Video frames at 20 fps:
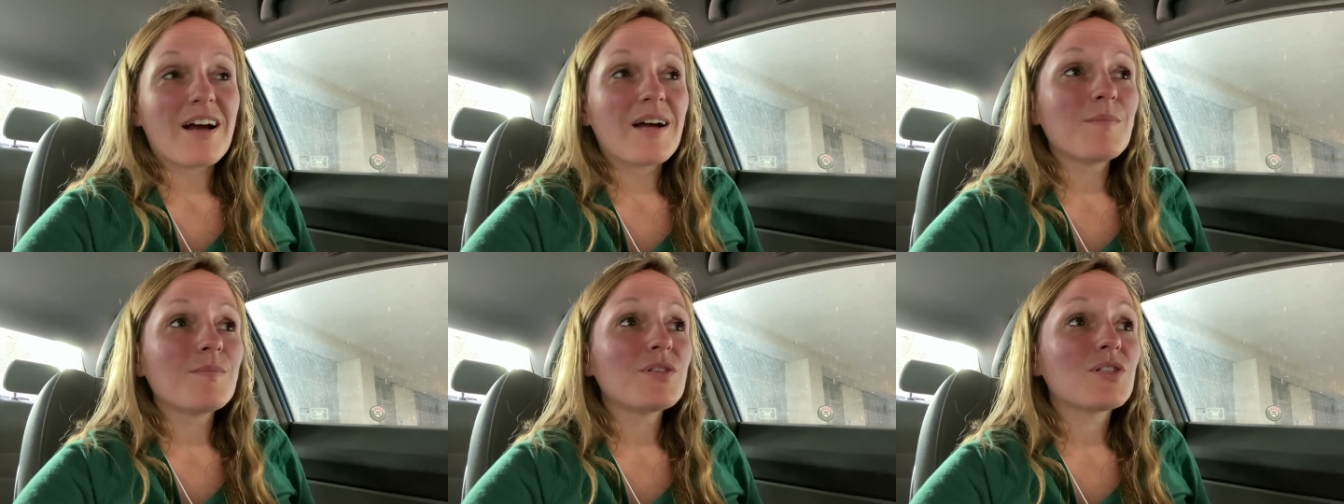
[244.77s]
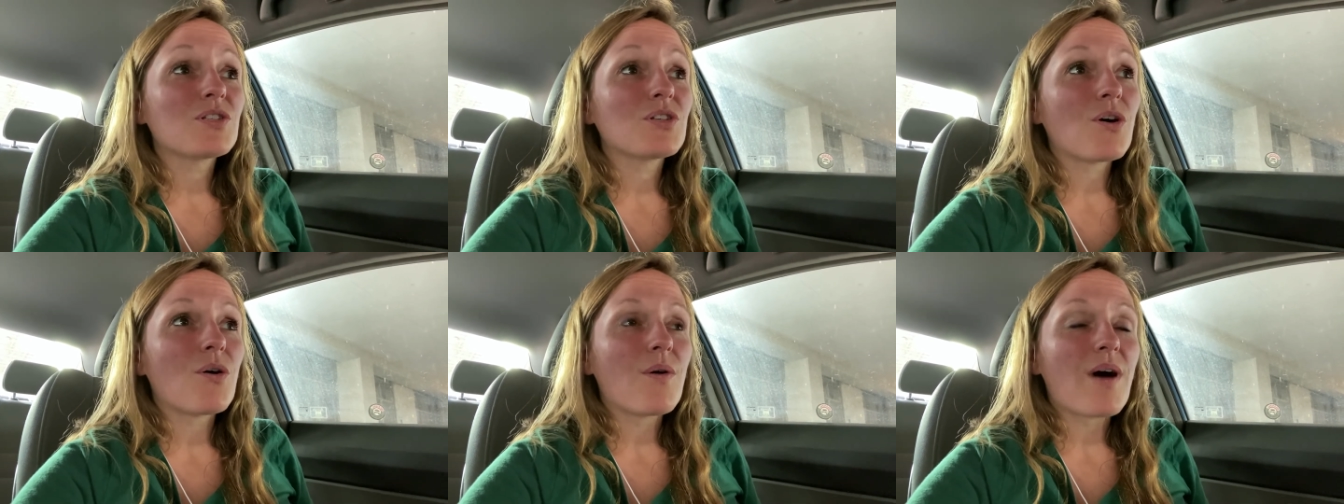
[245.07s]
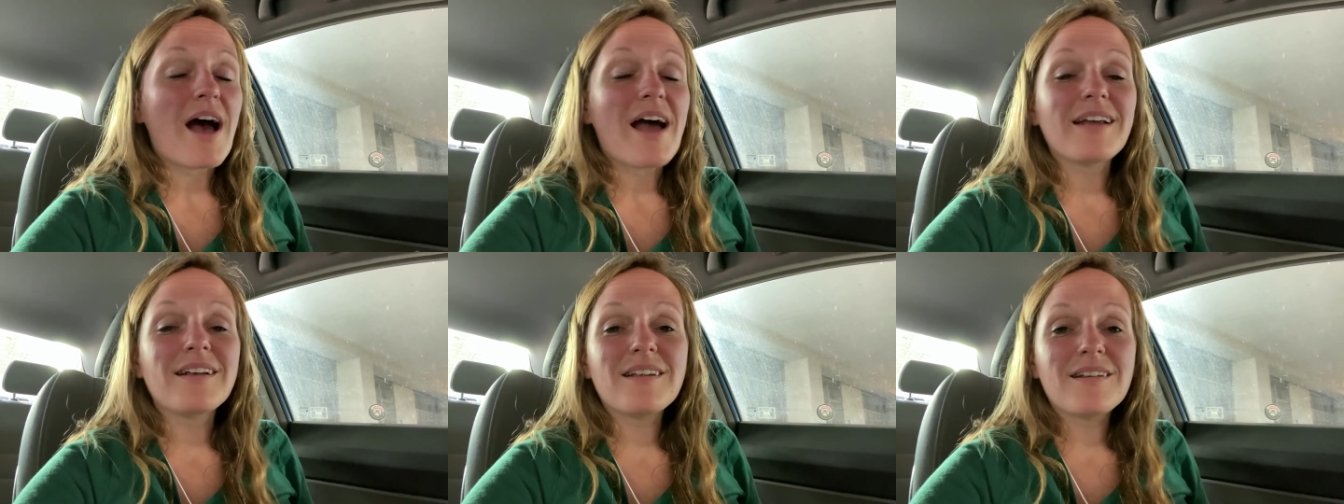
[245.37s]
I'm so,
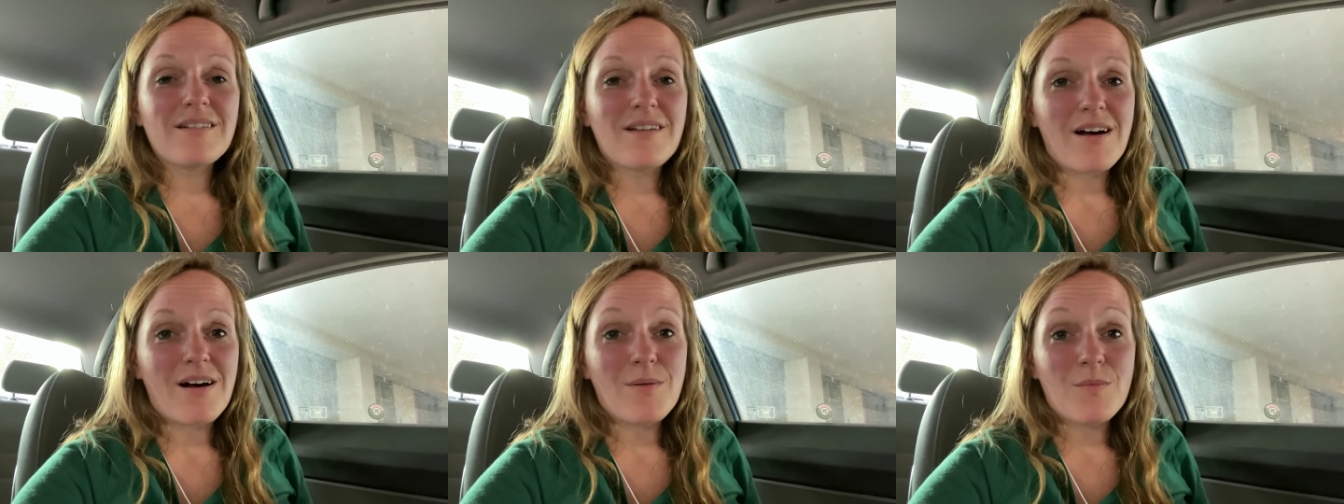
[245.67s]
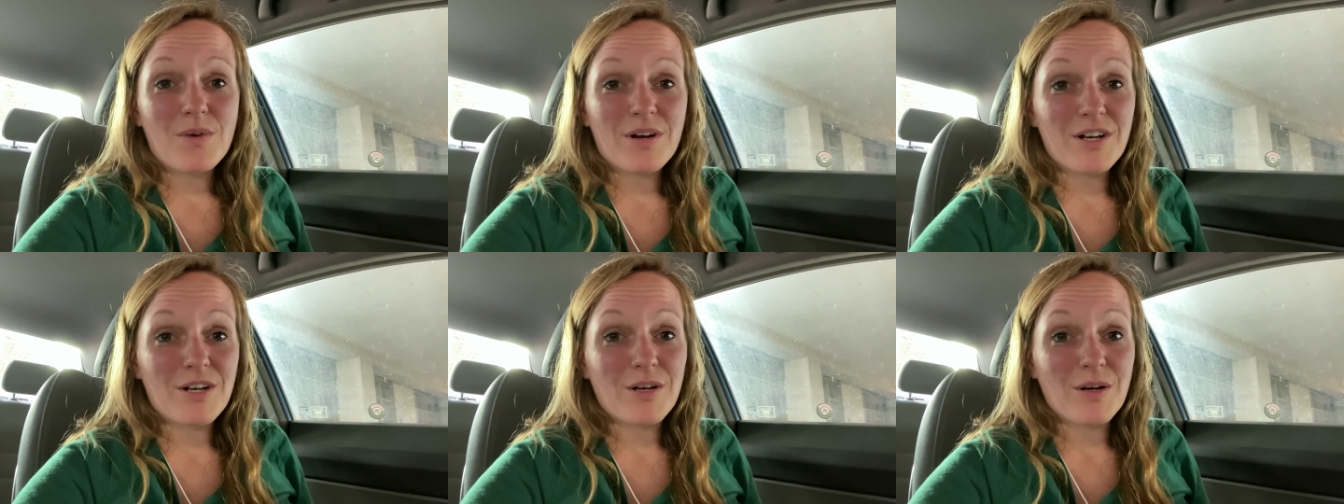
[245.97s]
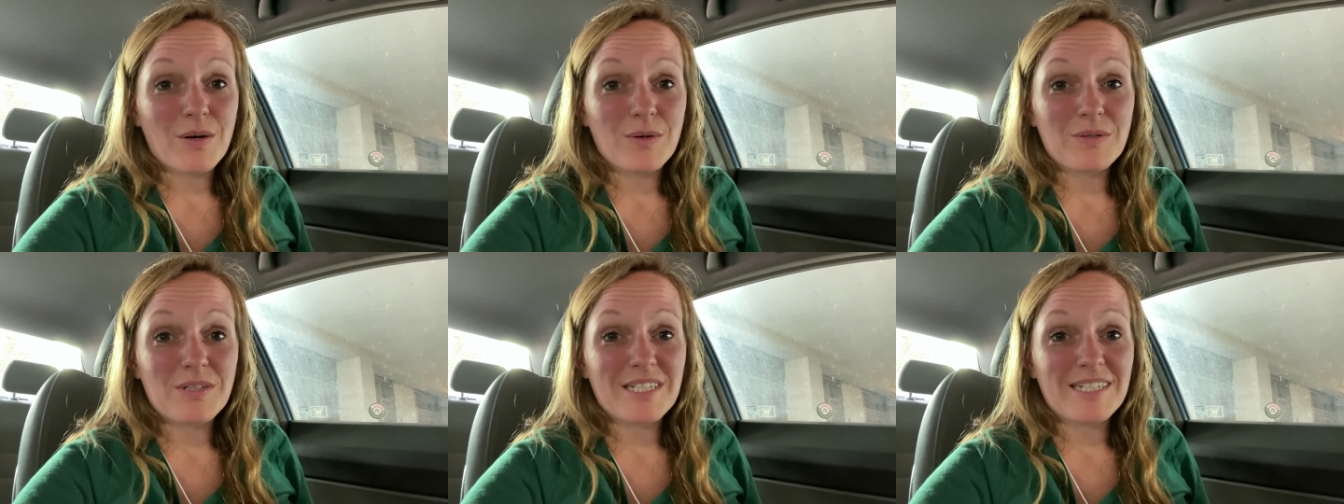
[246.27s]
I did not want to
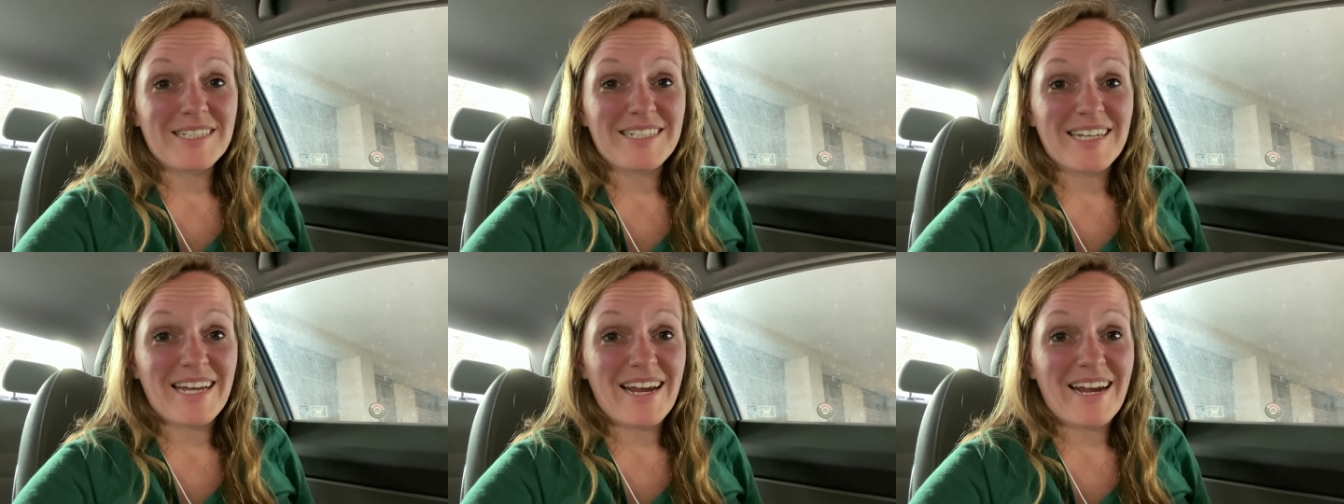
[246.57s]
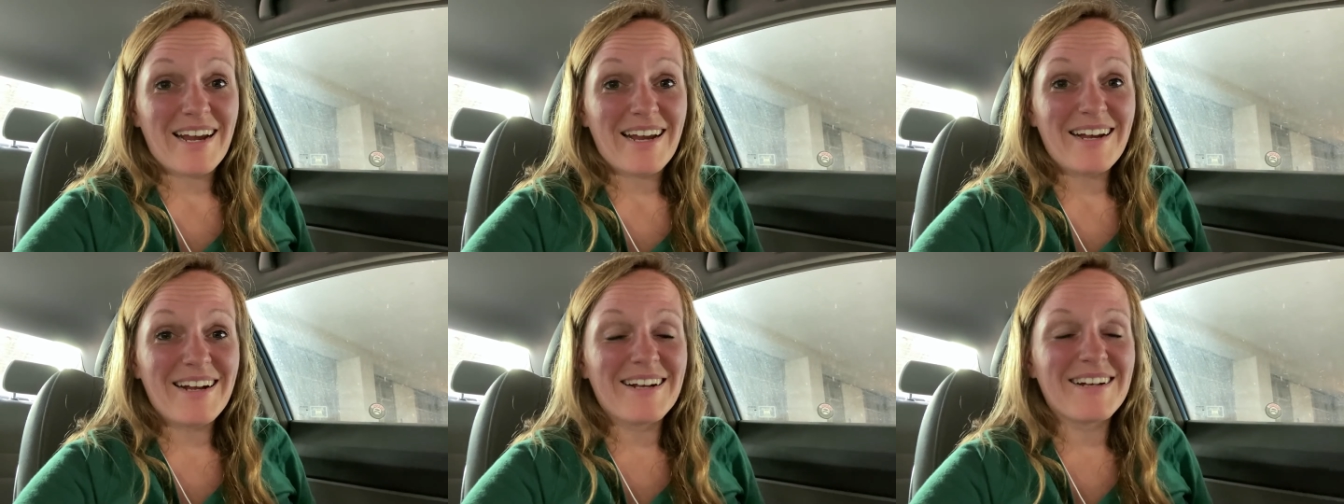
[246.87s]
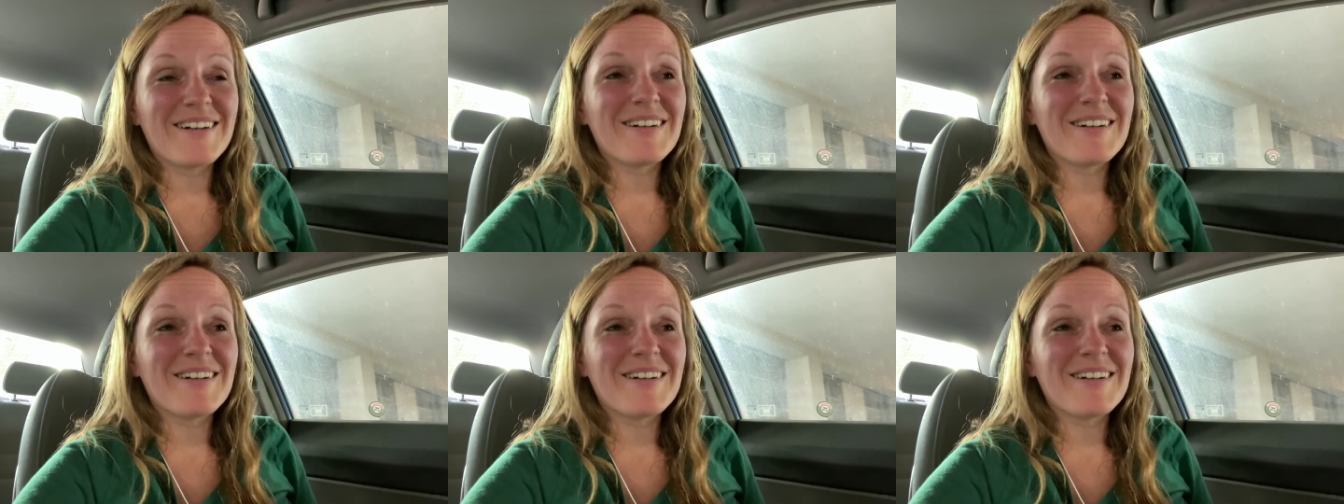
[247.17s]
go today.